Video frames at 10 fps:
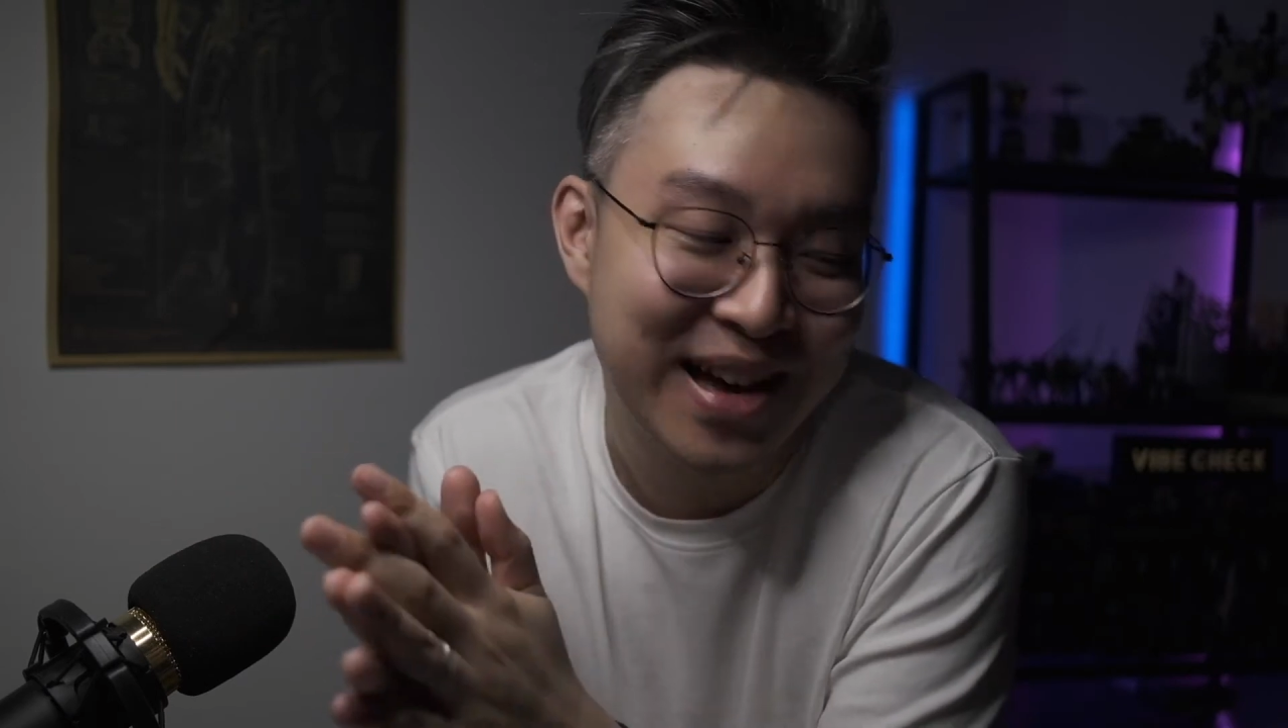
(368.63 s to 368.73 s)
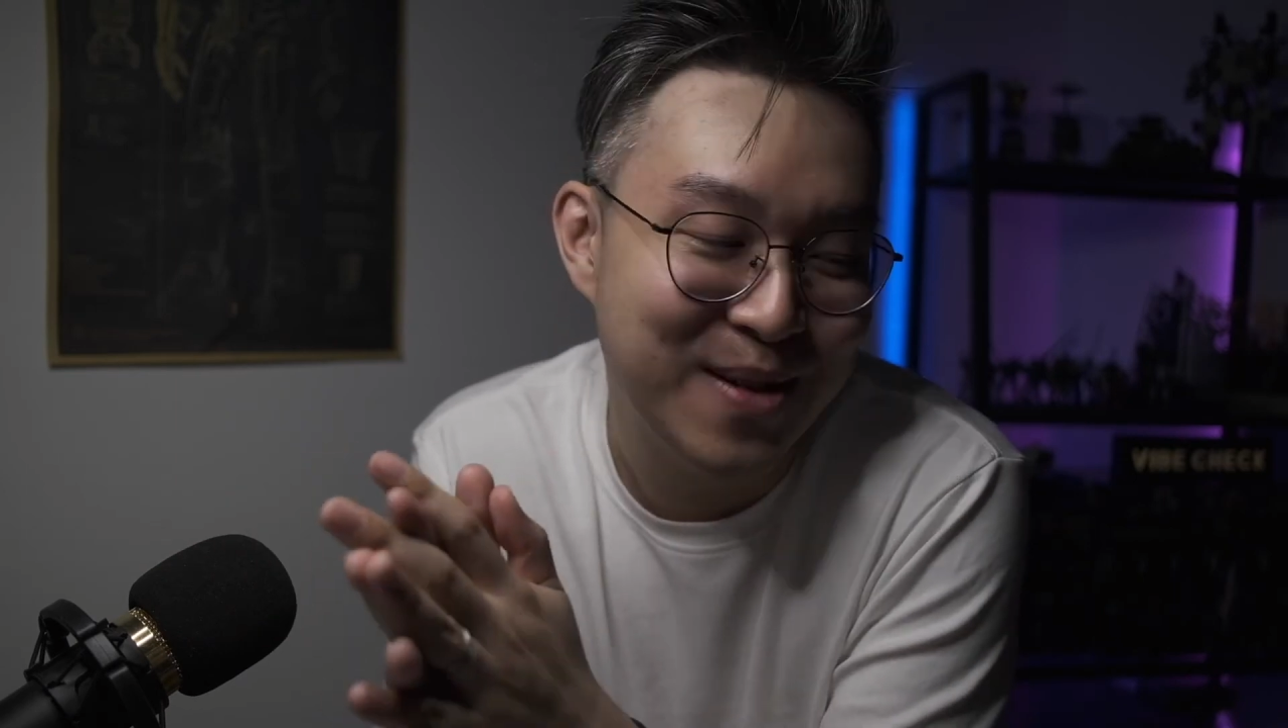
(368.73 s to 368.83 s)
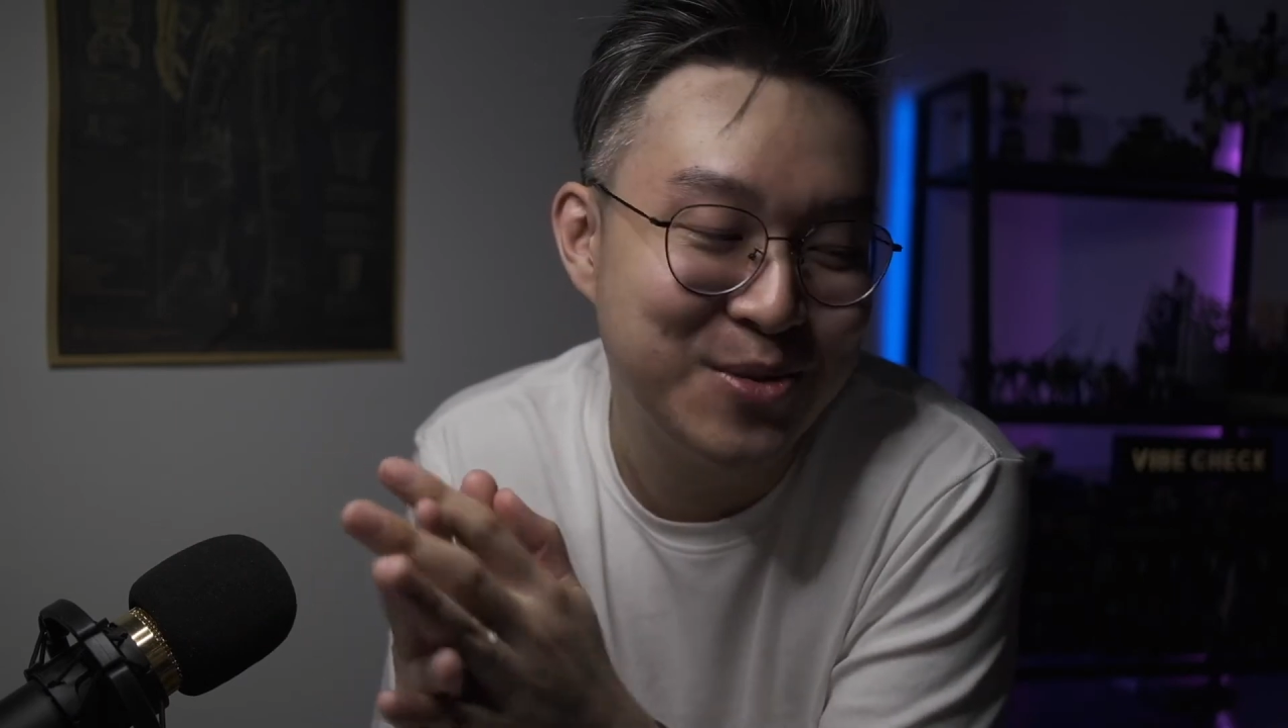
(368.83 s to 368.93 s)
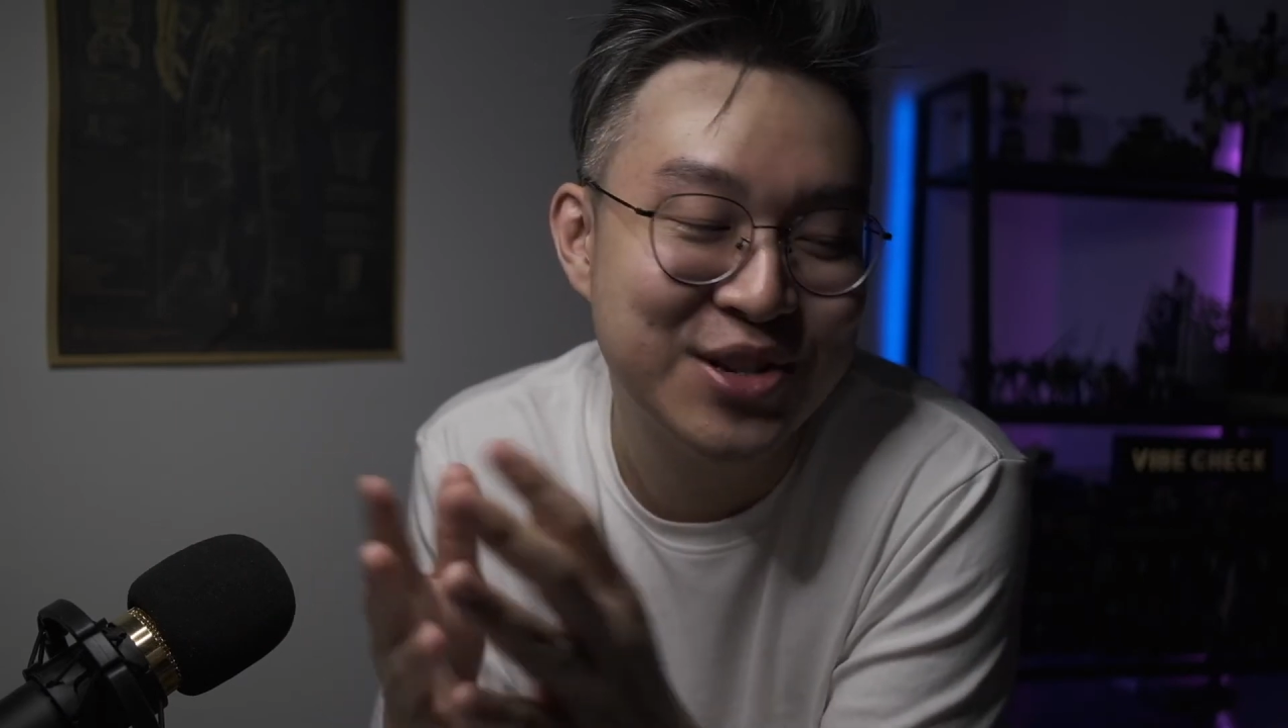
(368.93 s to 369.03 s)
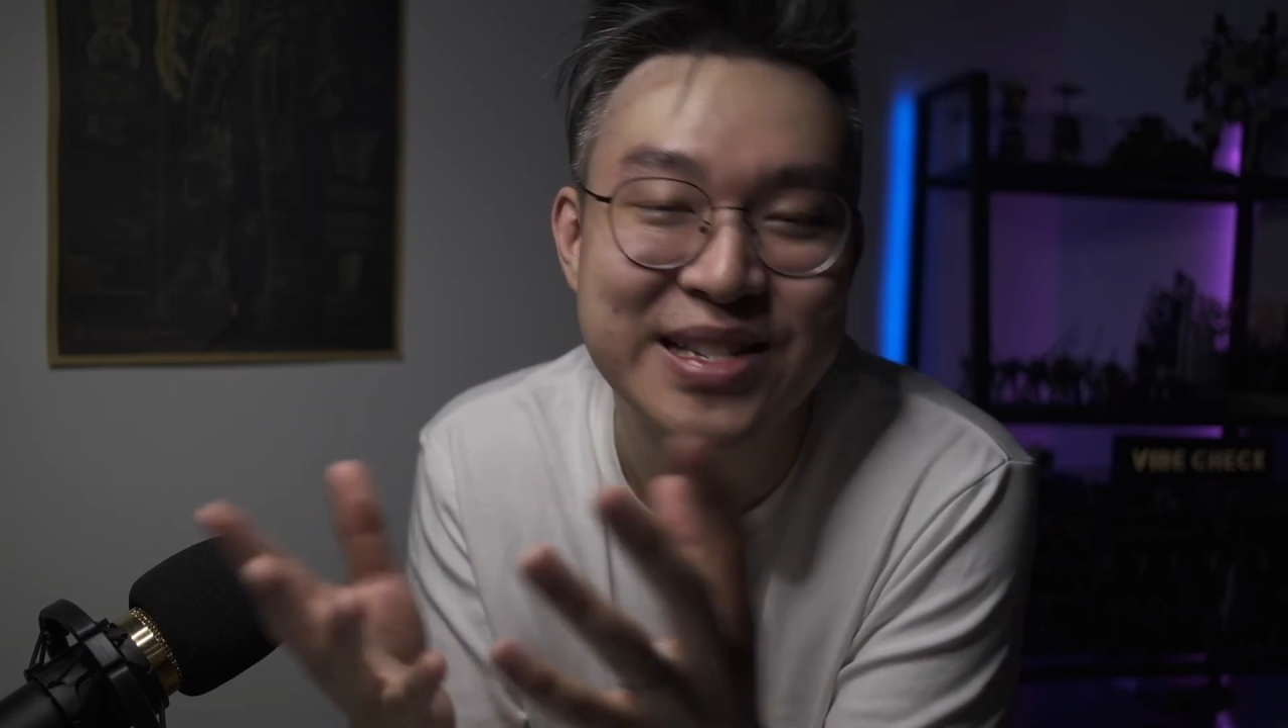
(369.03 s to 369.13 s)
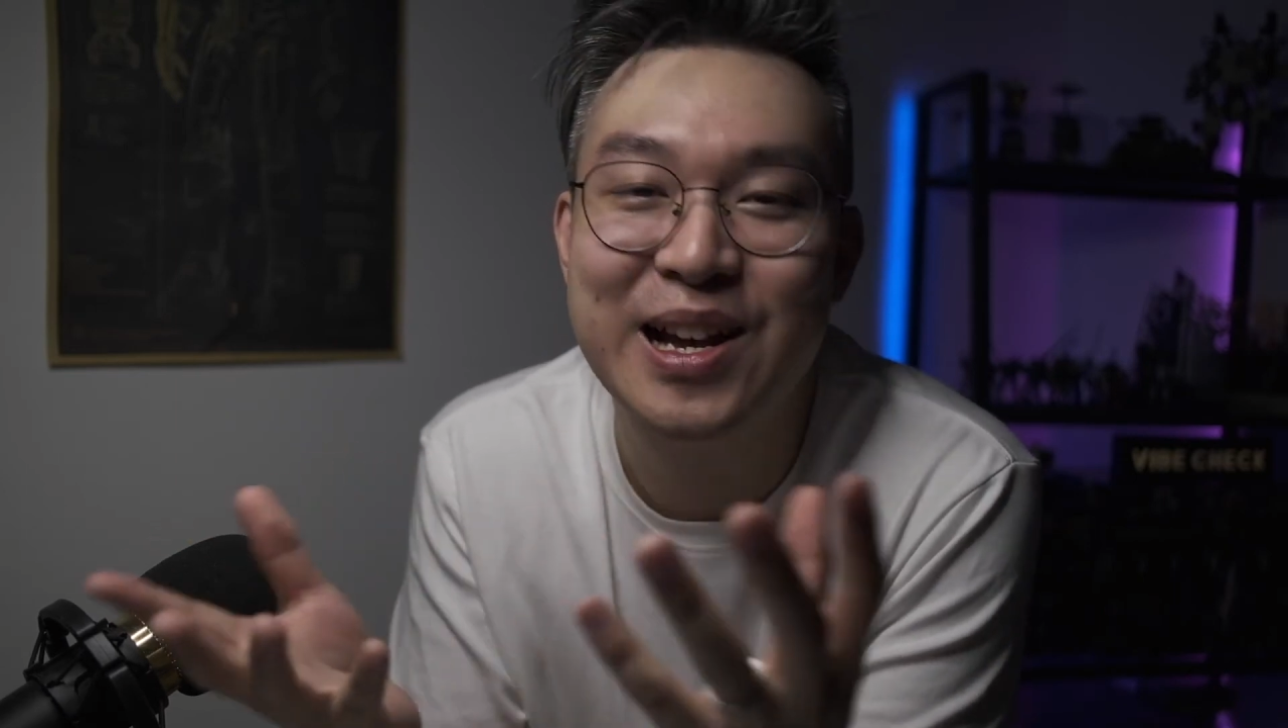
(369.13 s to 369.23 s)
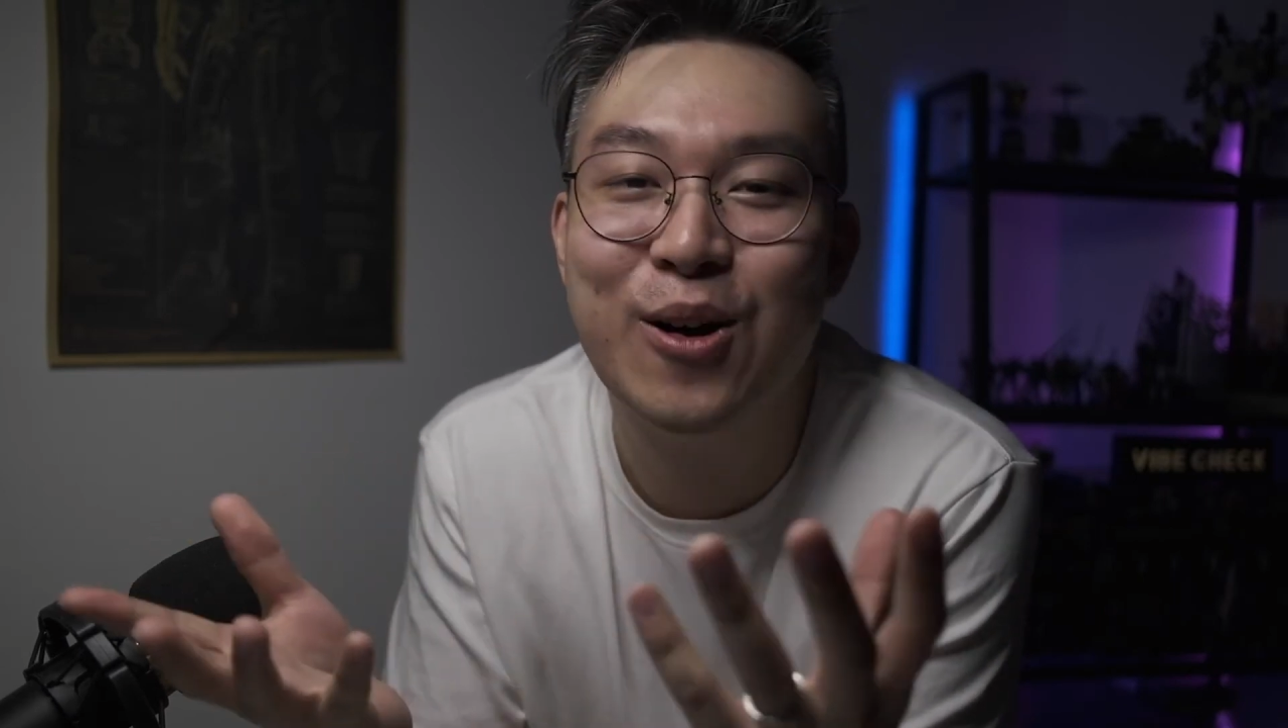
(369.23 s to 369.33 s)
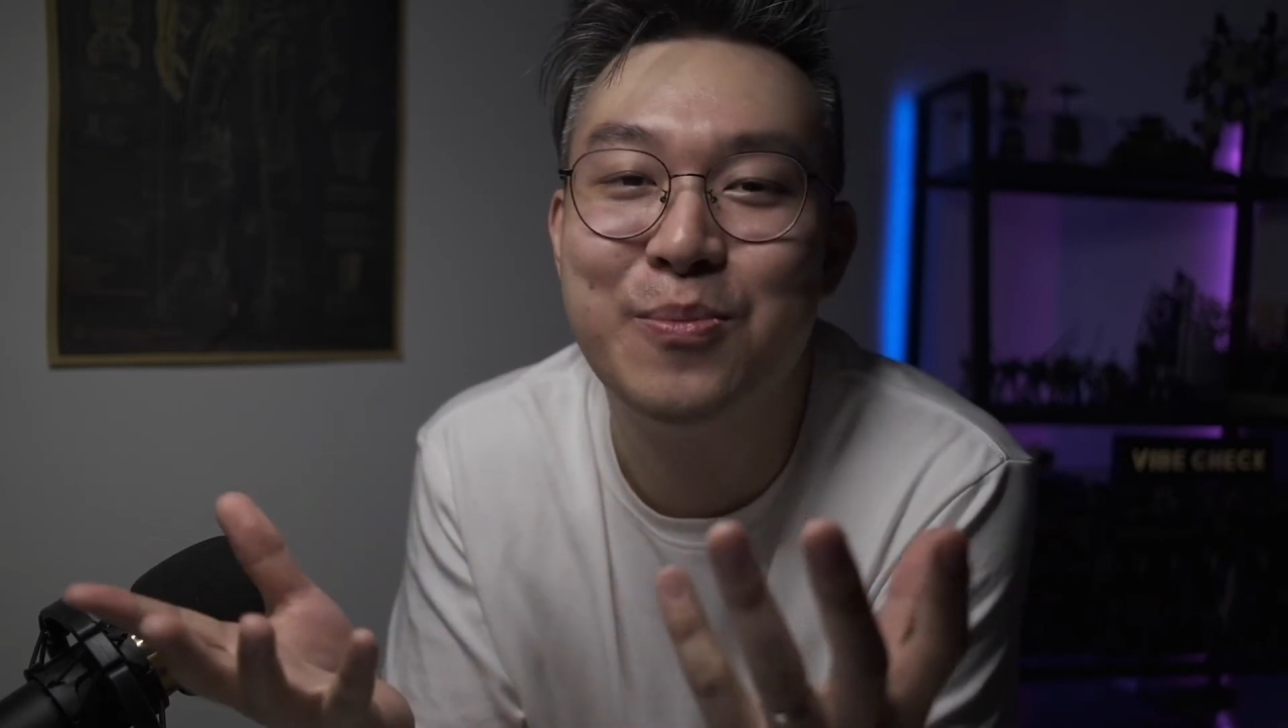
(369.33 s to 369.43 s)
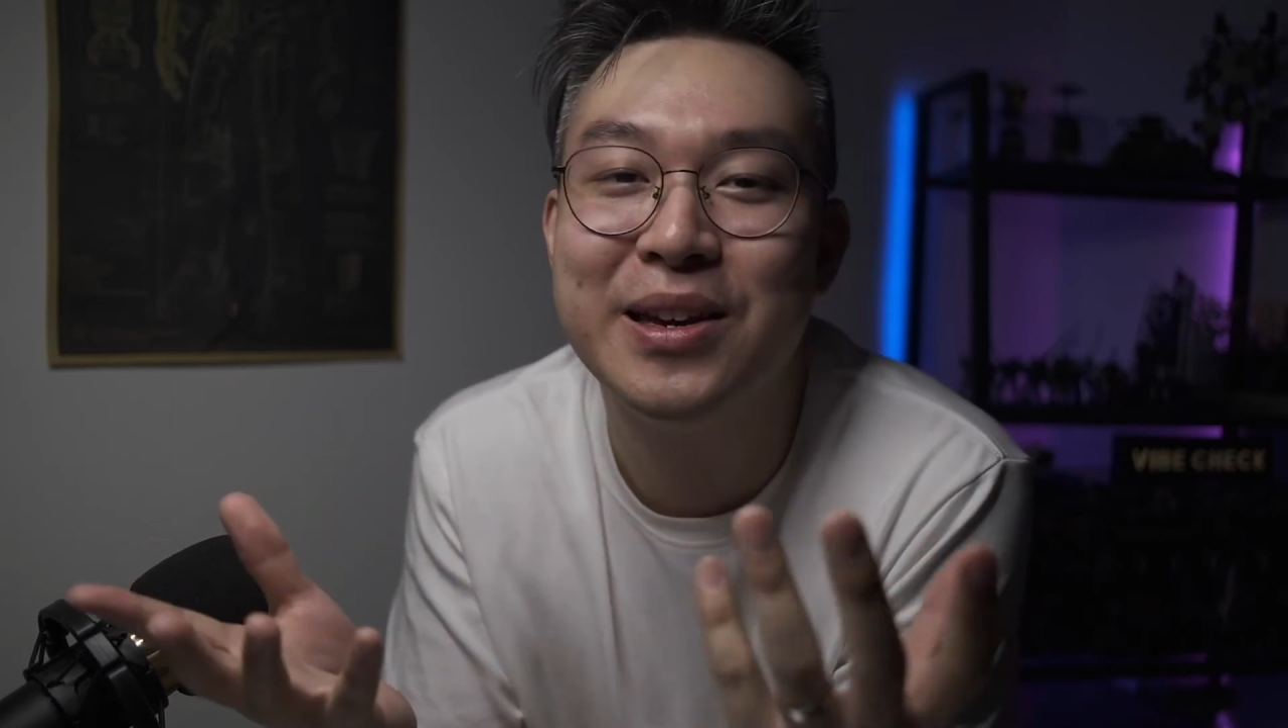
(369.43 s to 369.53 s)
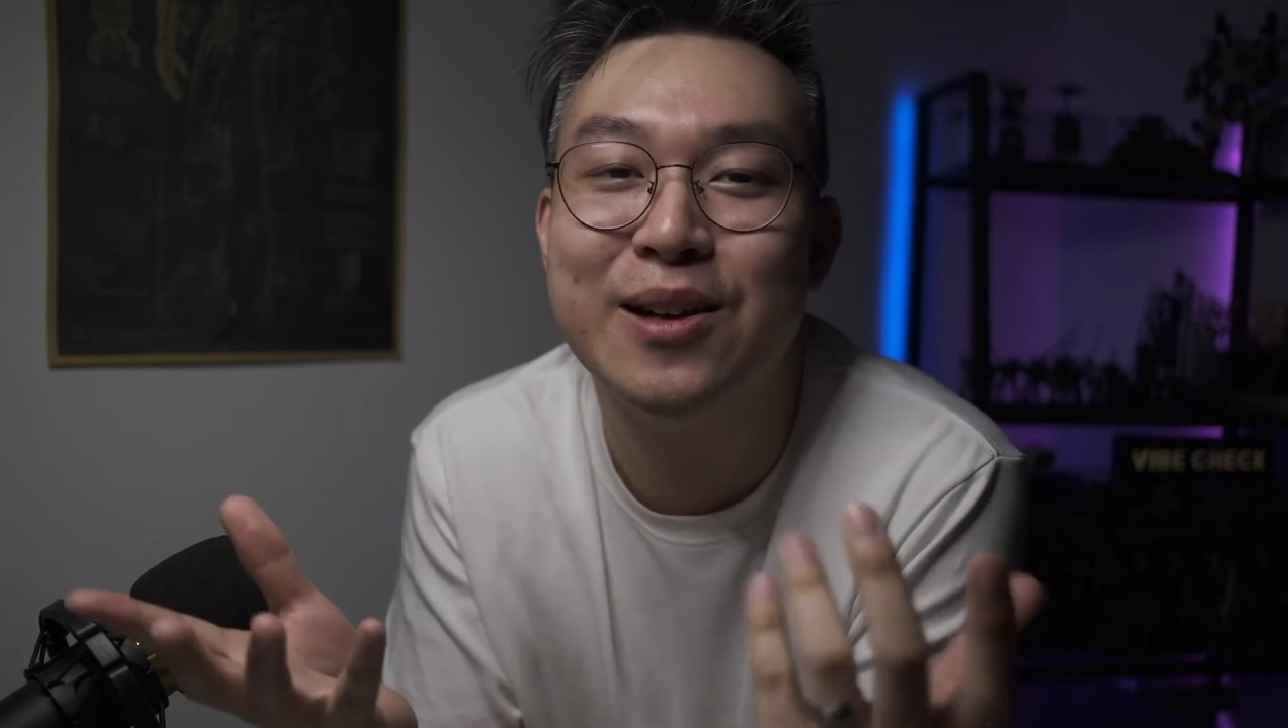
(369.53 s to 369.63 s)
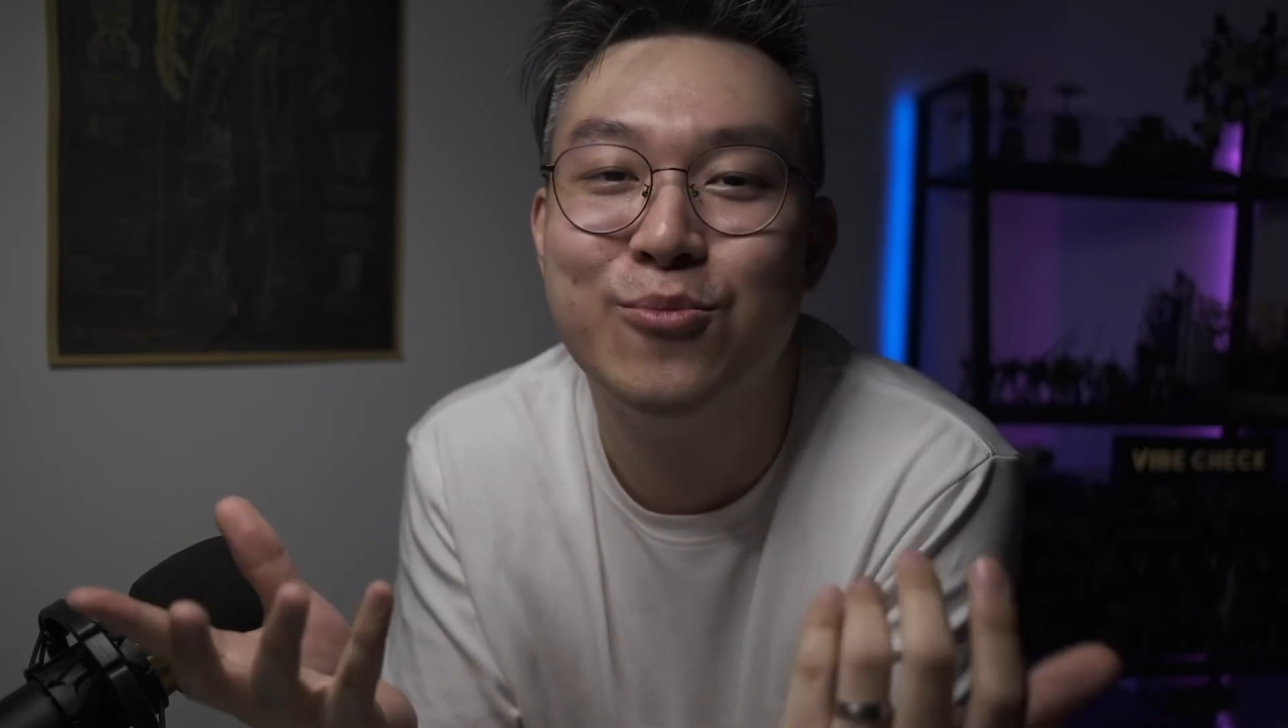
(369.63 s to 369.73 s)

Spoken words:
I'm just helping